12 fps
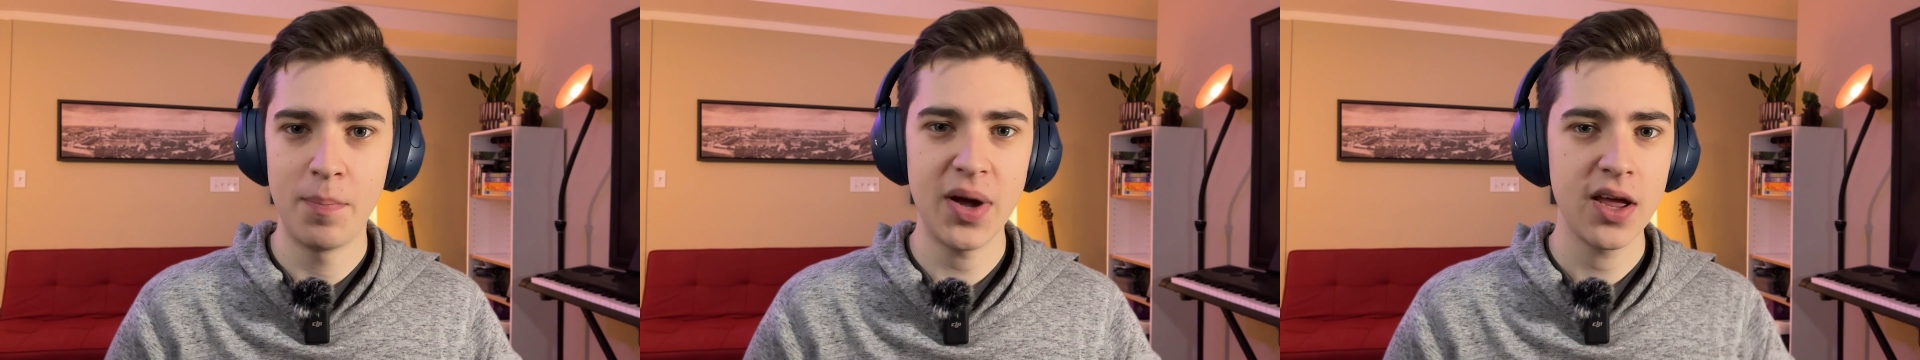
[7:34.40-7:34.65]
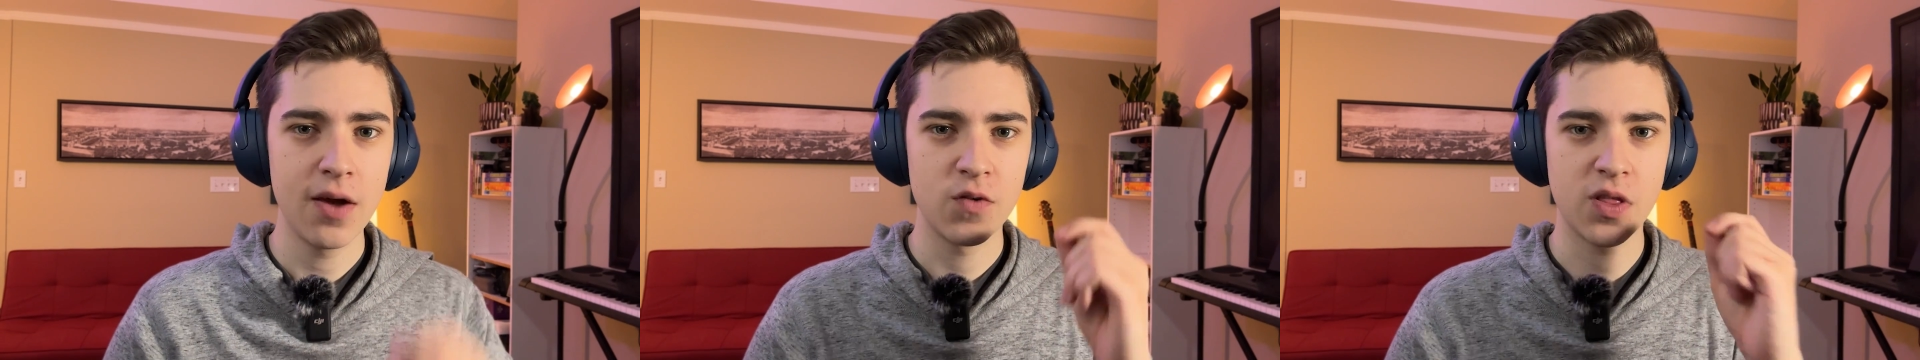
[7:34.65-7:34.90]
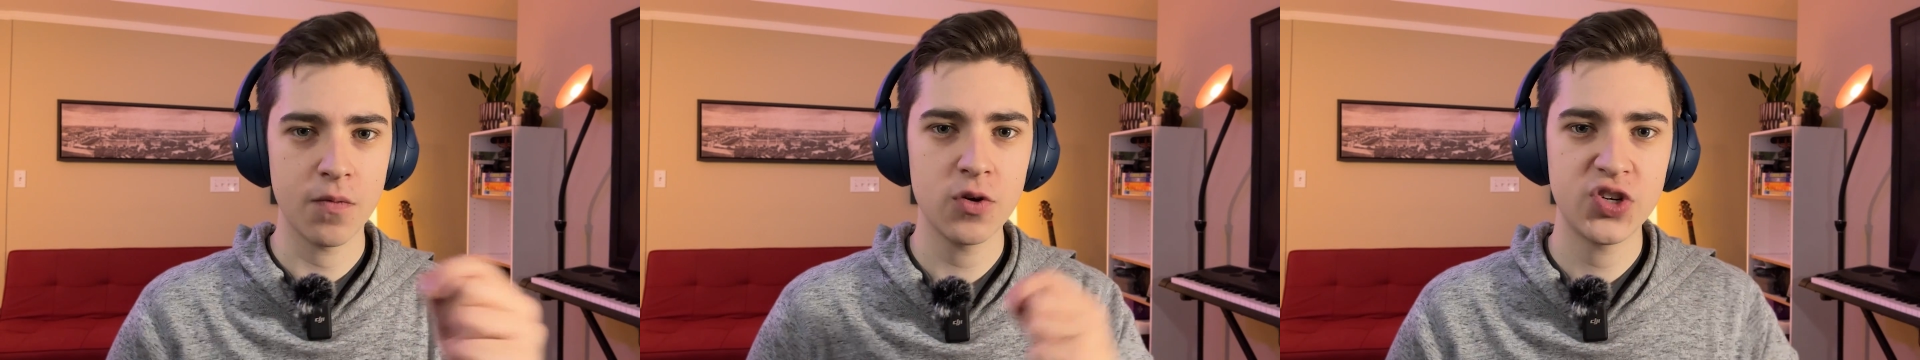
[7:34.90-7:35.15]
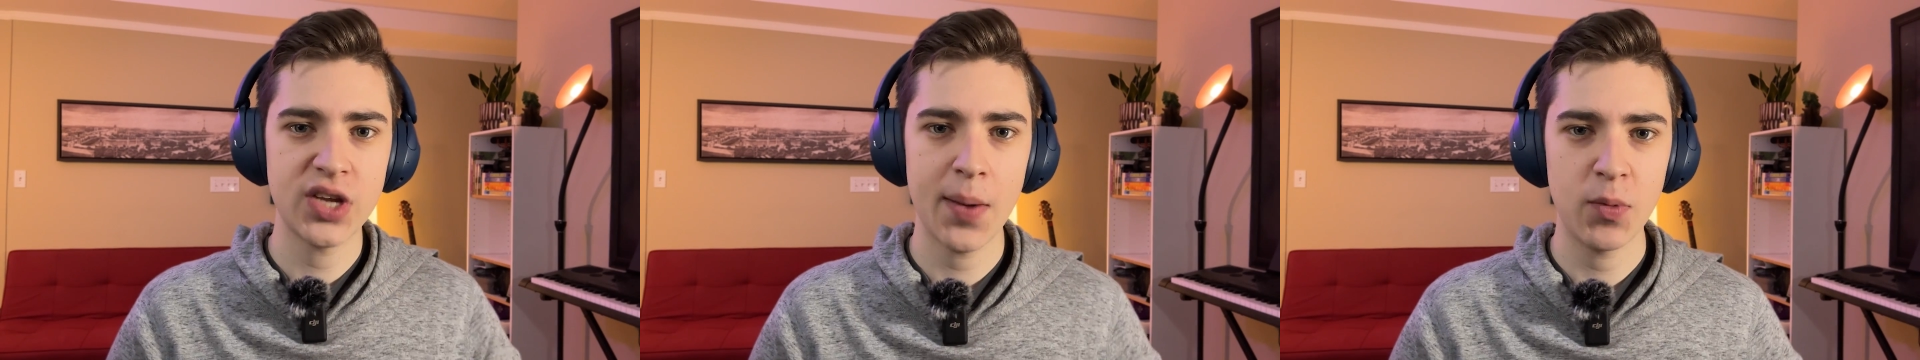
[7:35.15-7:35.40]
But for the
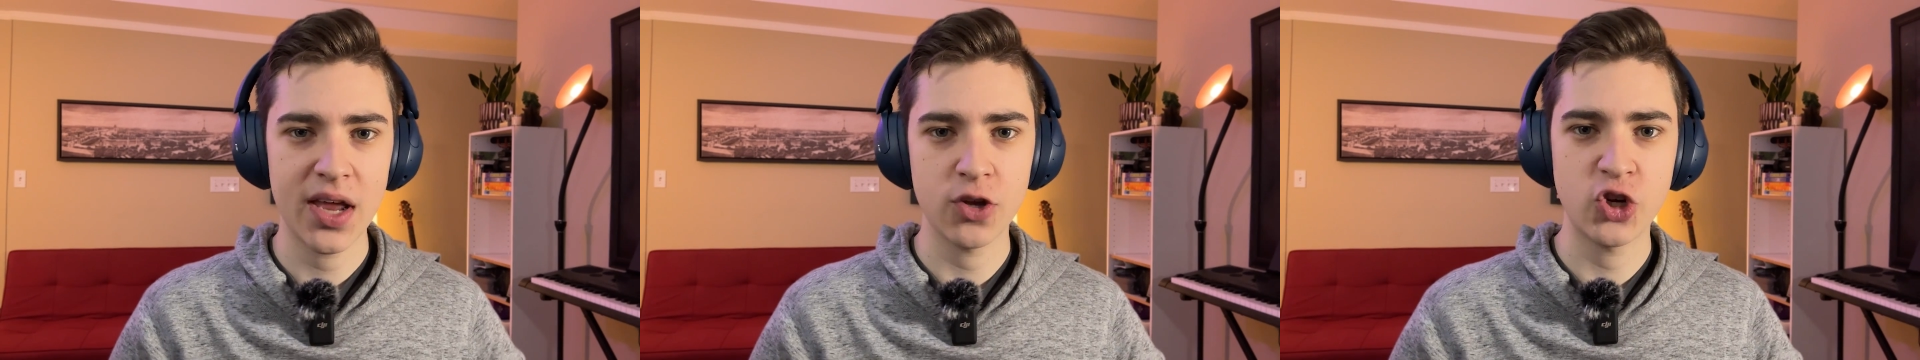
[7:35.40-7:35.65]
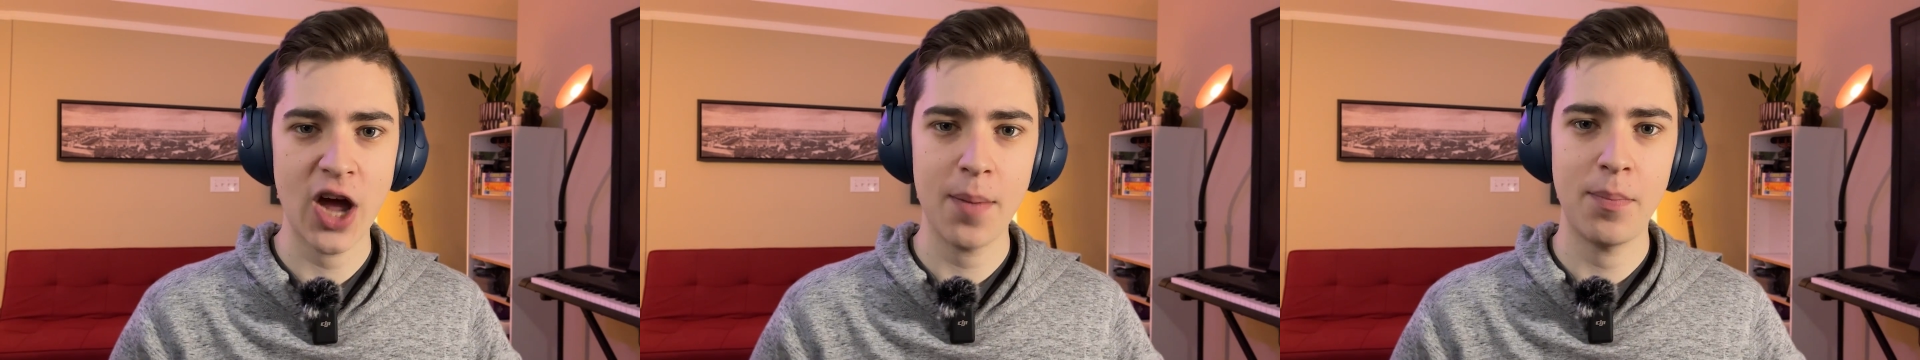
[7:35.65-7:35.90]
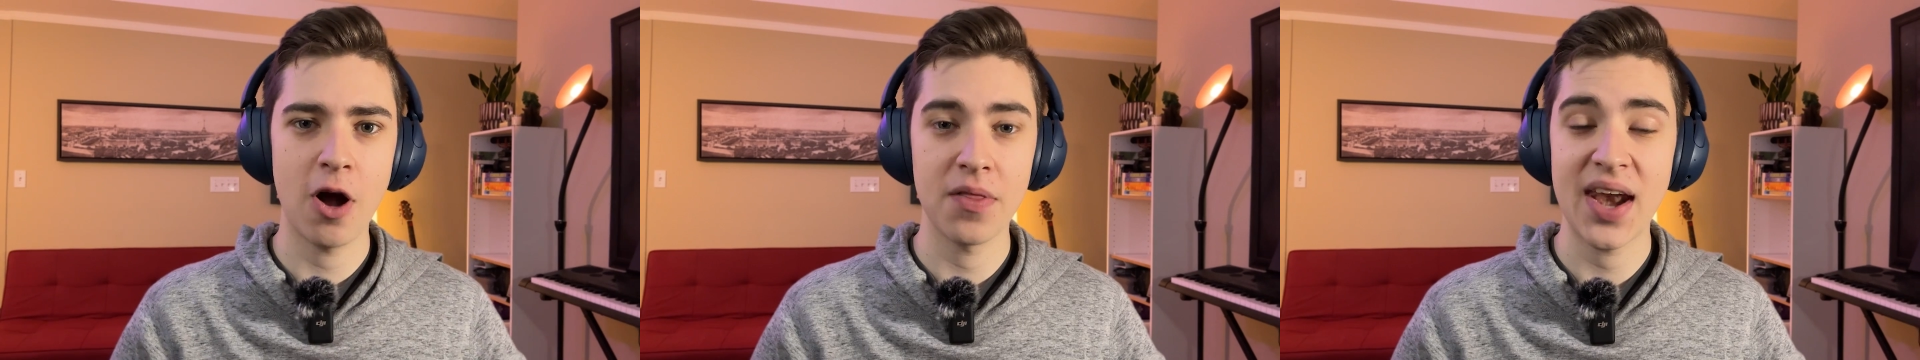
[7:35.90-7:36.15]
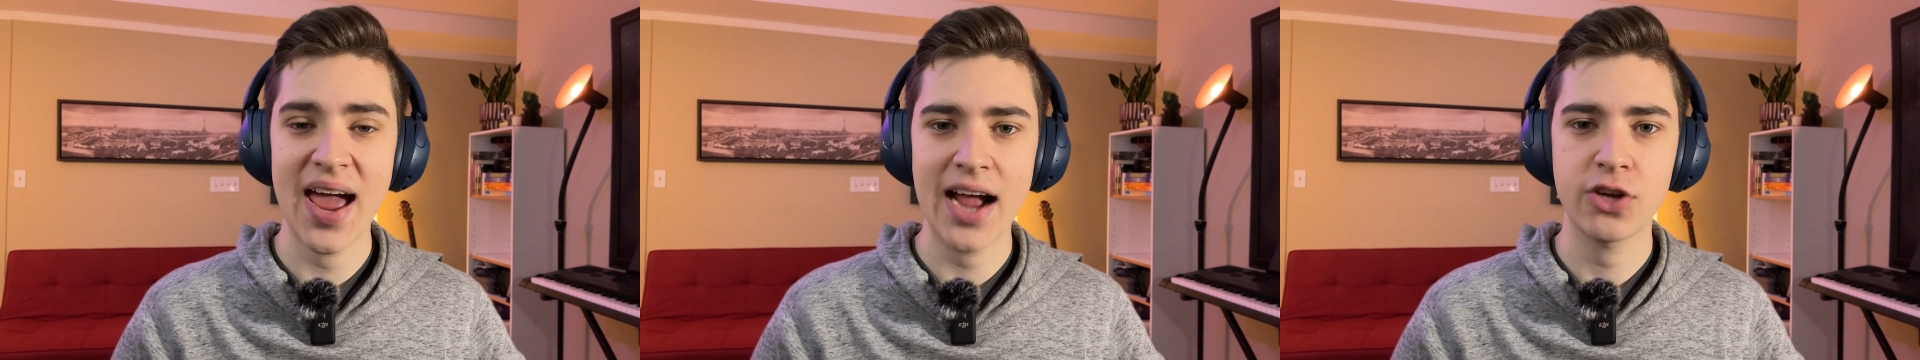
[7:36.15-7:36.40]
first time, we had a chatbot
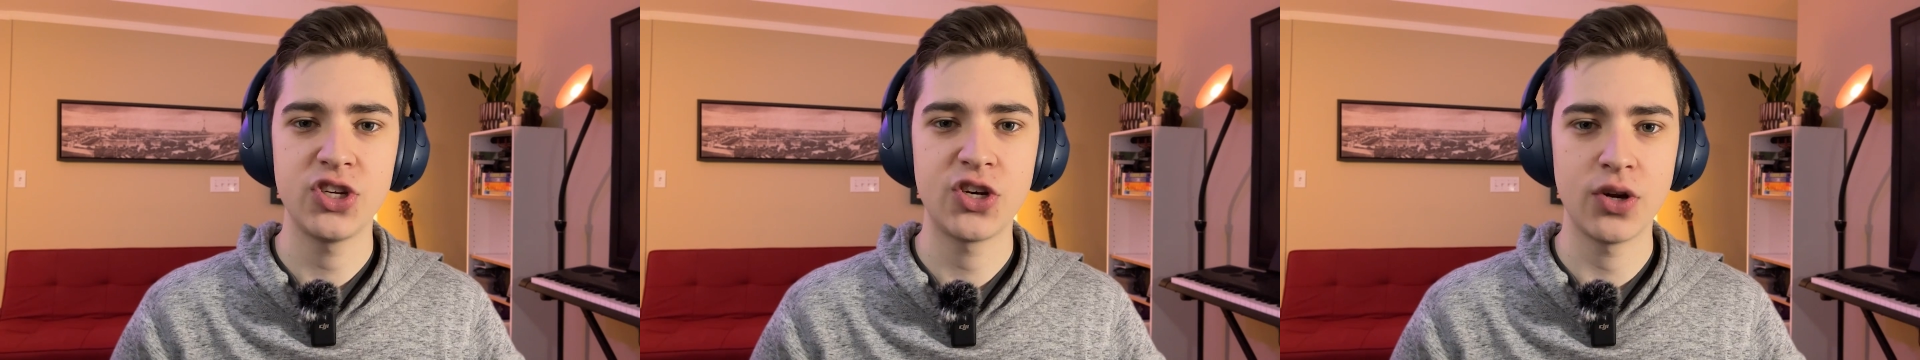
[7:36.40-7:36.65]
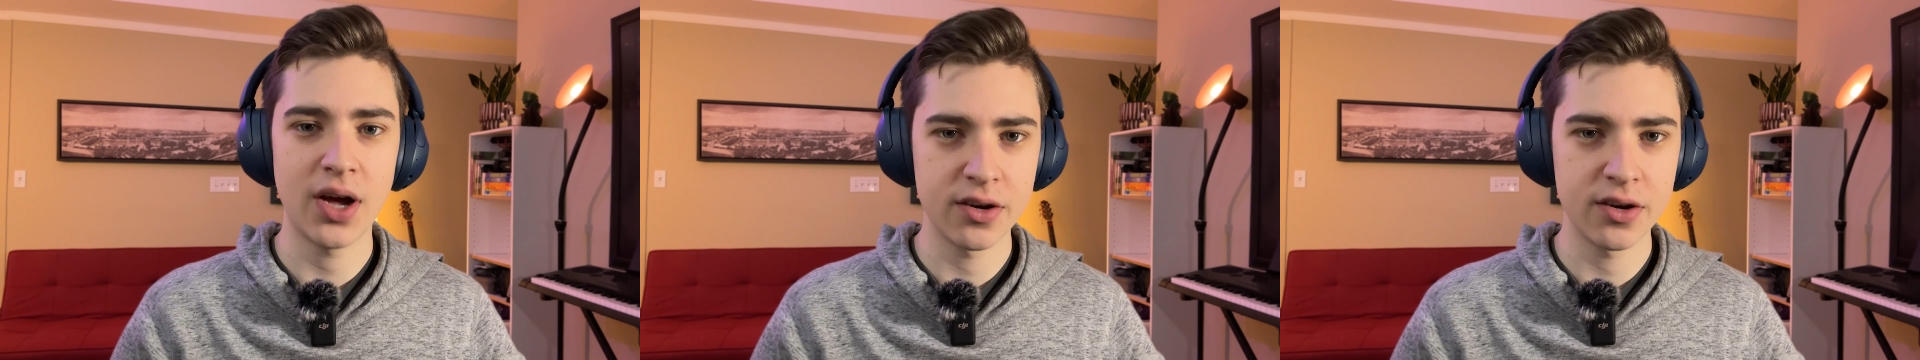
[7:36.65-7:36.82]
that actually could